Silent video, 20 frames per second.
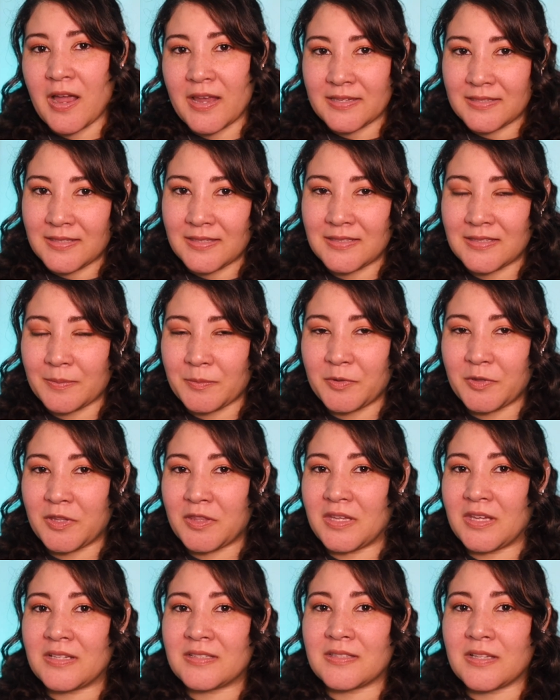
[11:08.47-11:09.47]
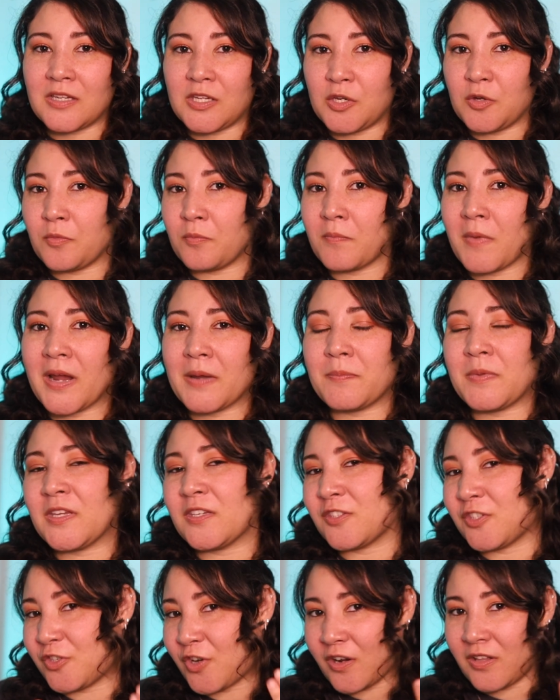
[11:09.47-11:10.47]
your eyes to some of the things that you
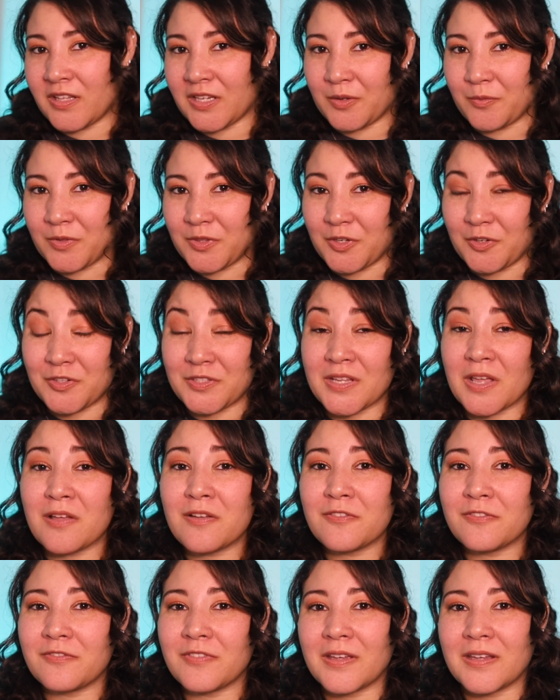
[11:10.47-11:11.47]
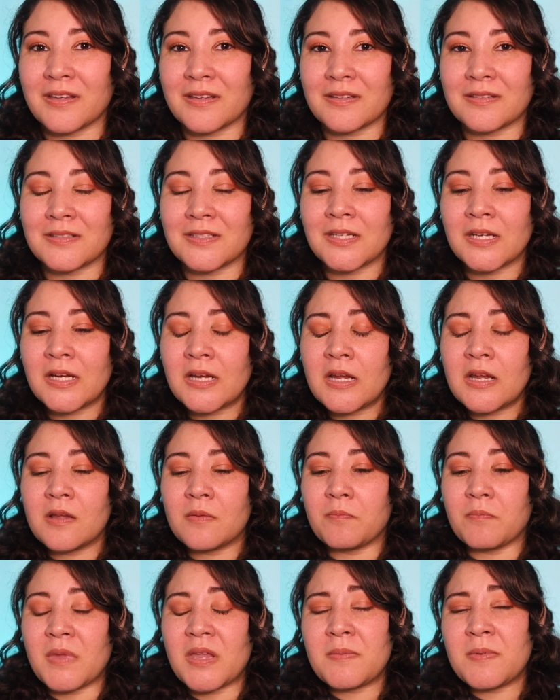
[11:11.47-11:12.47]
might be struggling with yourself, and
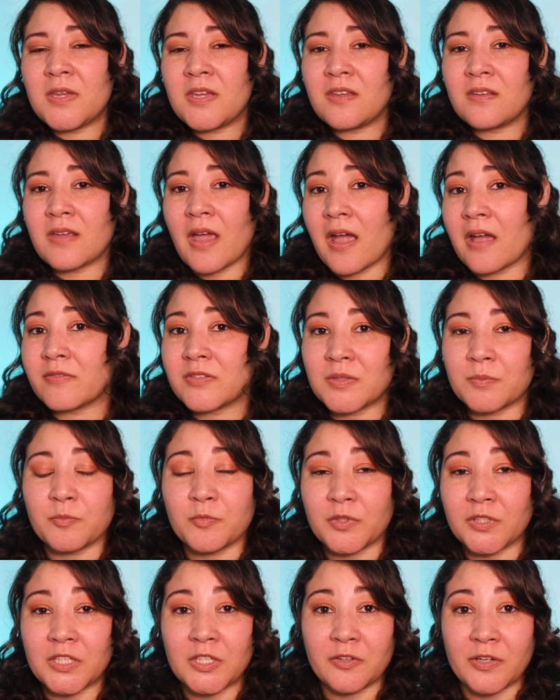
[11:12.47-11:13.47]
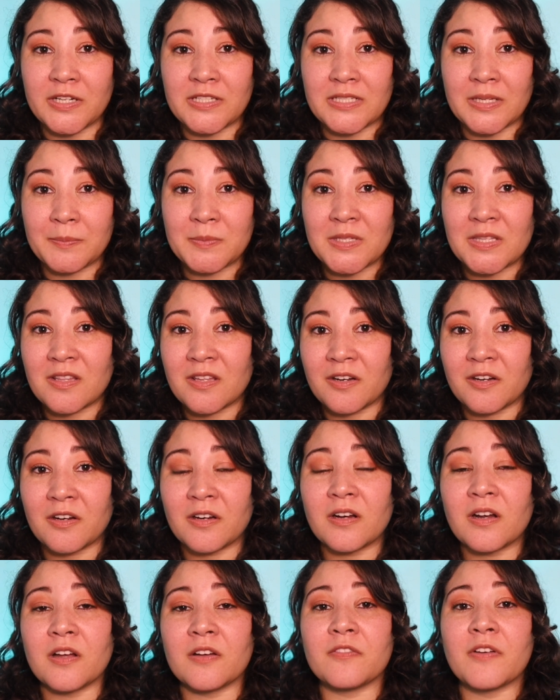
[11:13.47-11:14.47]
maybe have some really great tips in
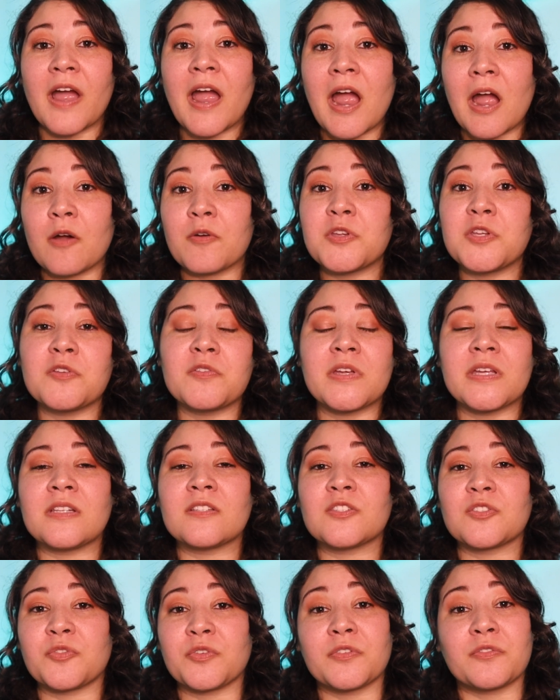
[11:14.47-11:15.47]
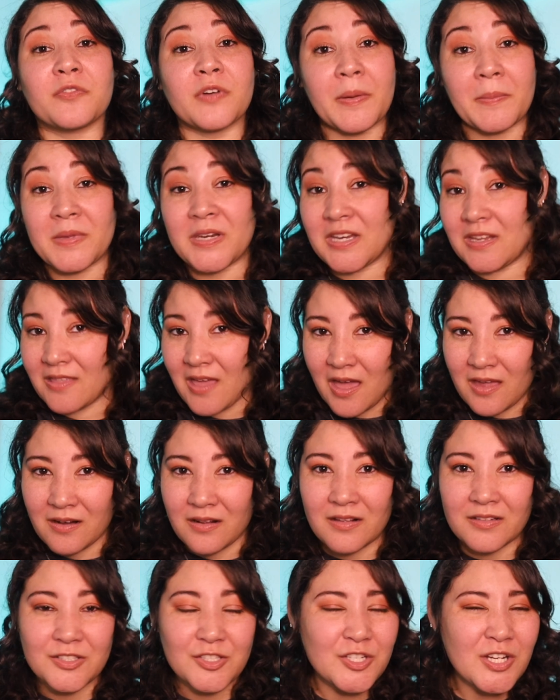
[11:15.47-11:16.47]
there of how you can sort of remedy
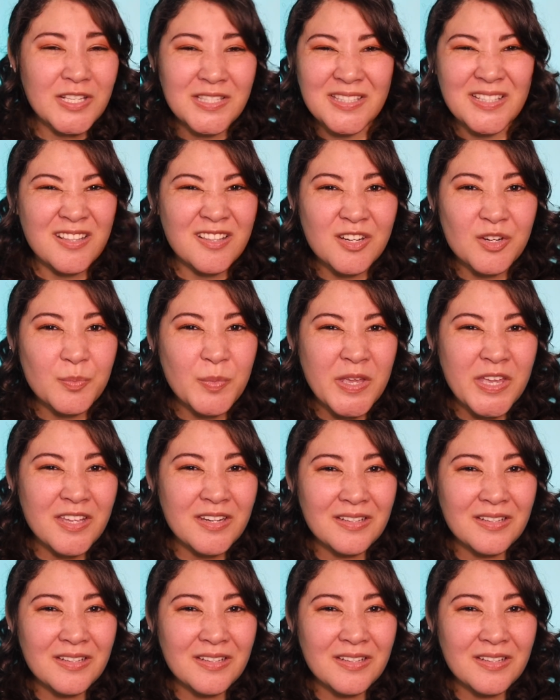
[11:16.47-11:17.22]
that just a little